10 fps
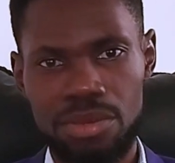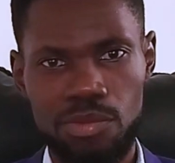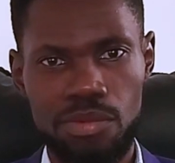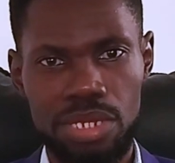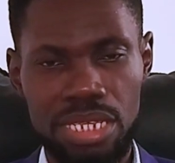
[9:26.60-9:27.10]

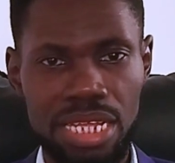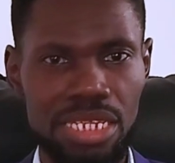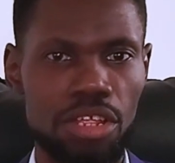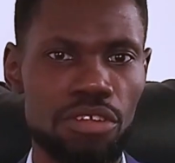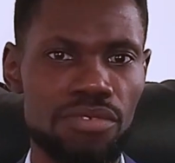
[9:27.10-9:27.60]
We see that
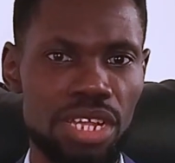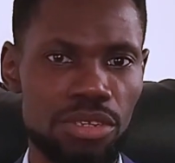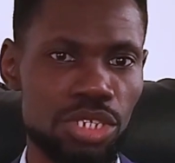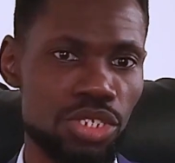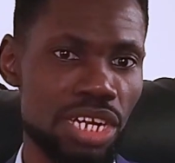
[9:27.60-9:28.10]
a lot of you are not
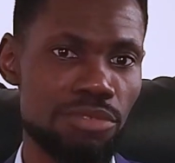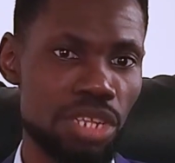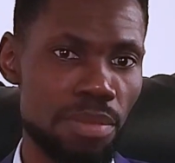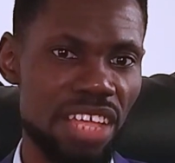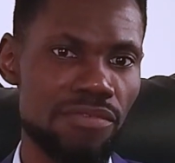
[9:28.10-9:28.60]
subscribed to the
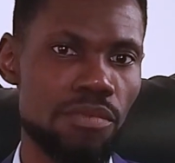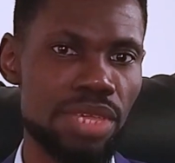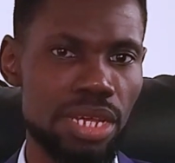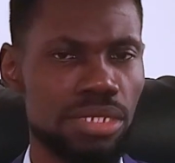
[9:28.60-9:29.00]
platform yet.